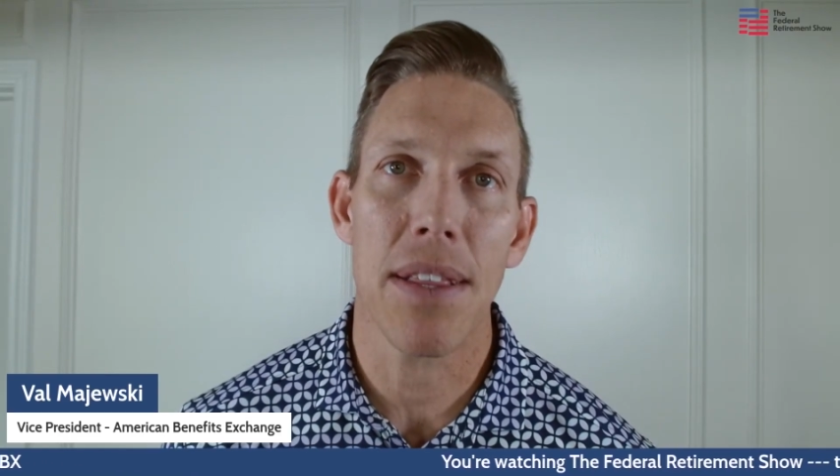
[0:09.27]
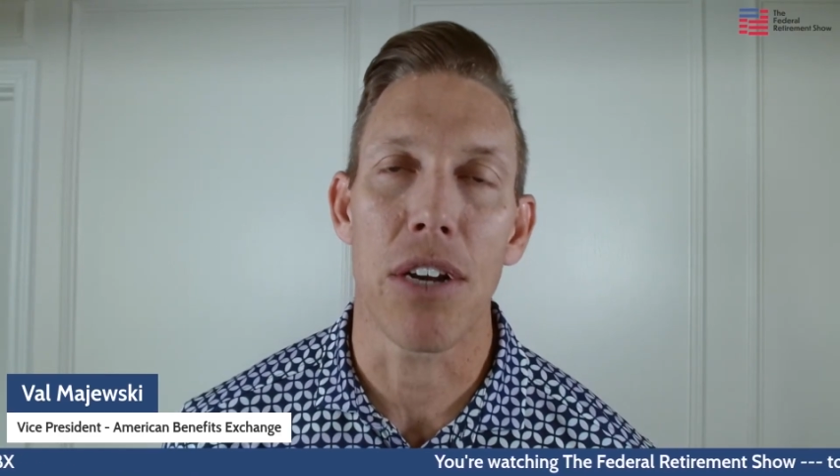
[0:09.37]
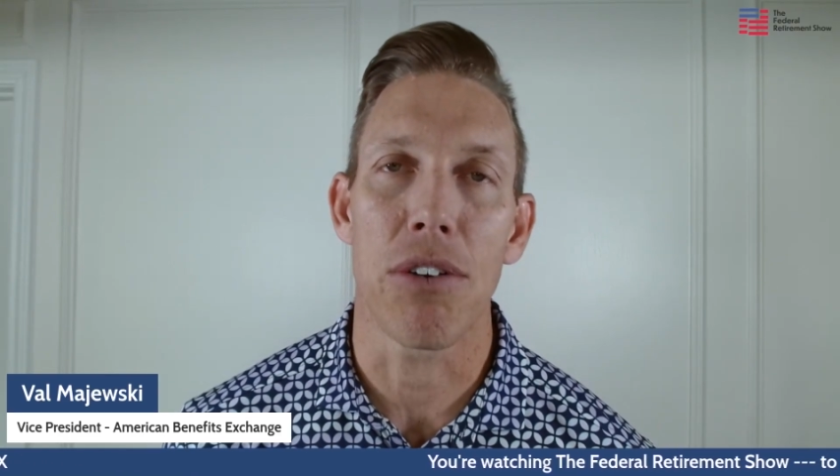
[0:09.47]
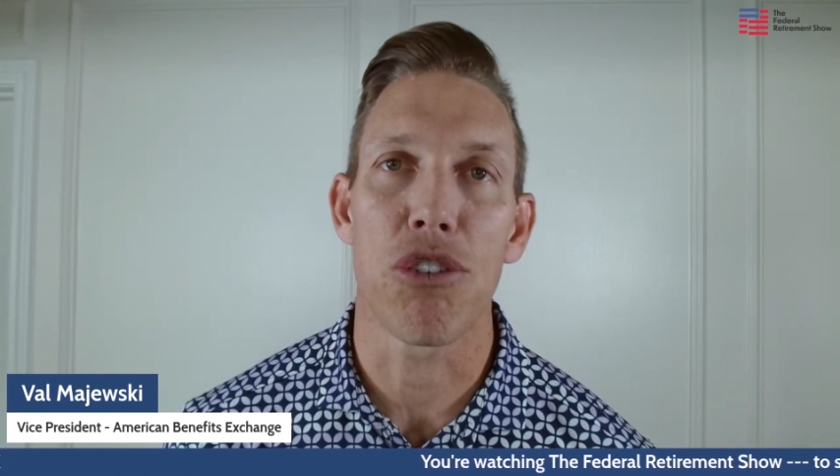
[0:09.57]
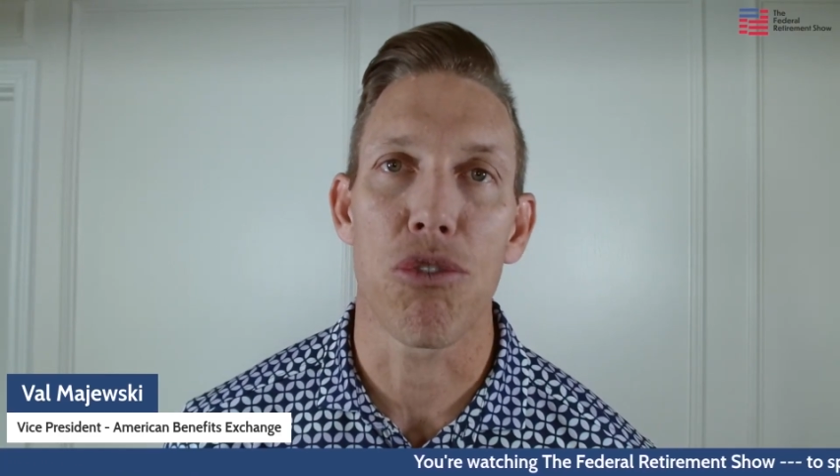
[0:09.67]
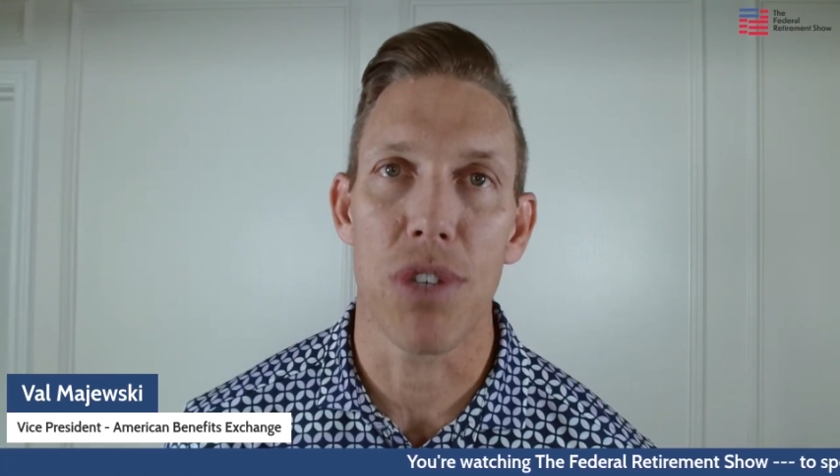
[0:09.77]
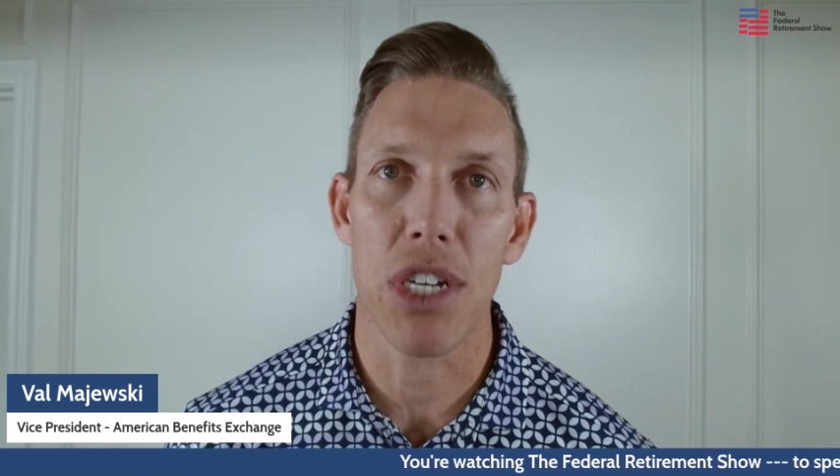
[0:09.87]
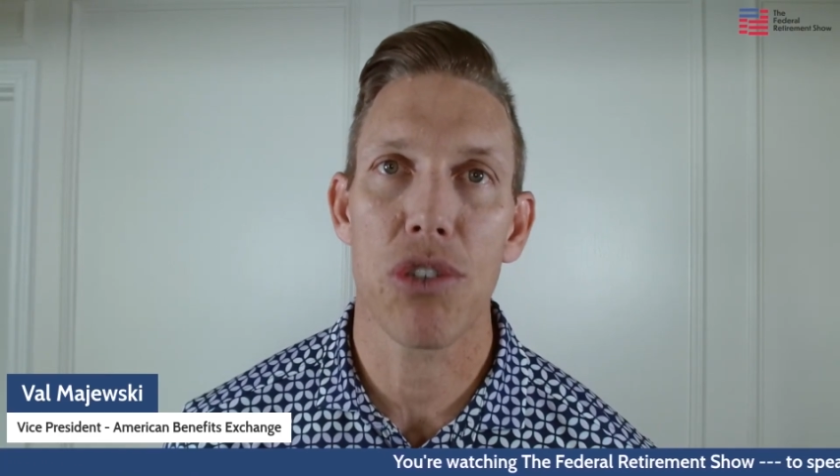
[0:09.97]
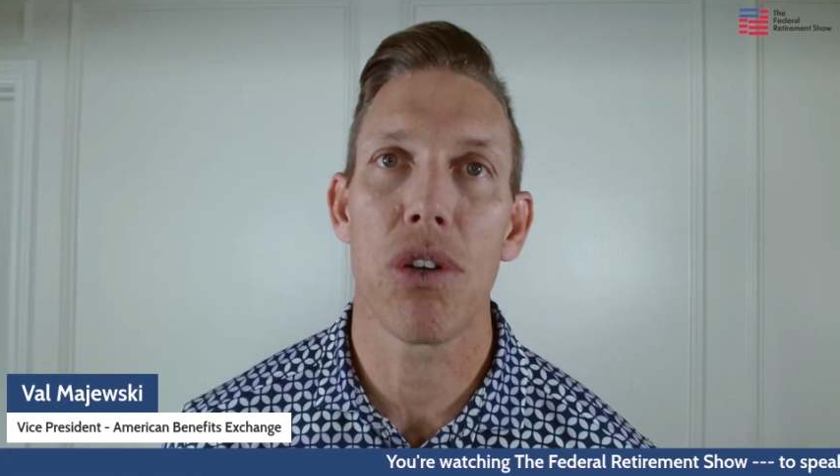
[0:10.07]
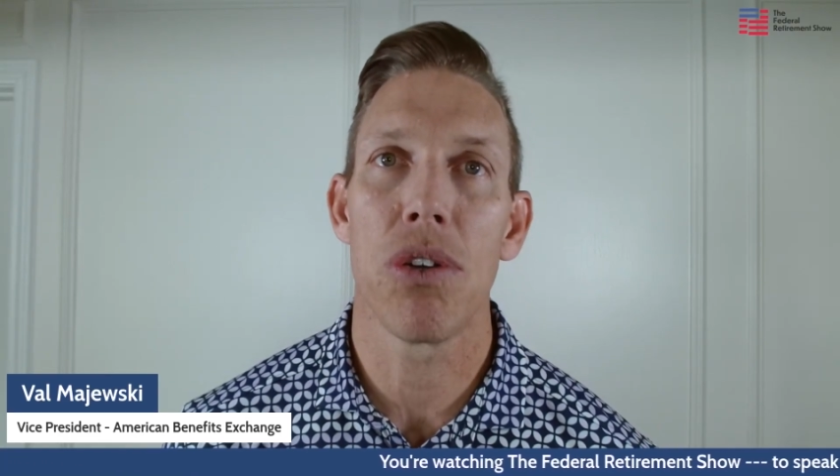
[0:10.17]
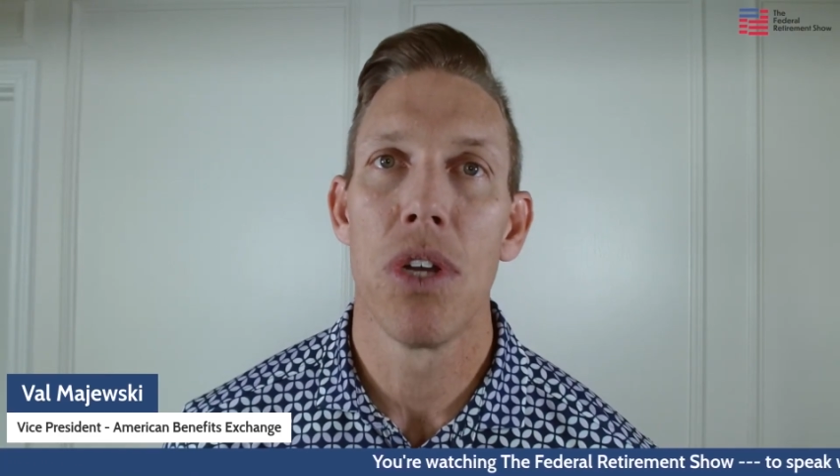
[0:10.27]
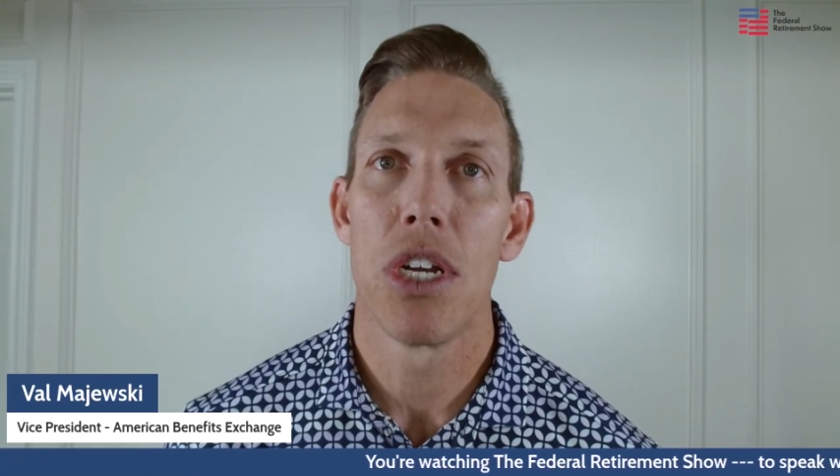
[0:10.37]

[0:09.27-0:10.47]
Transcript: that are in traditional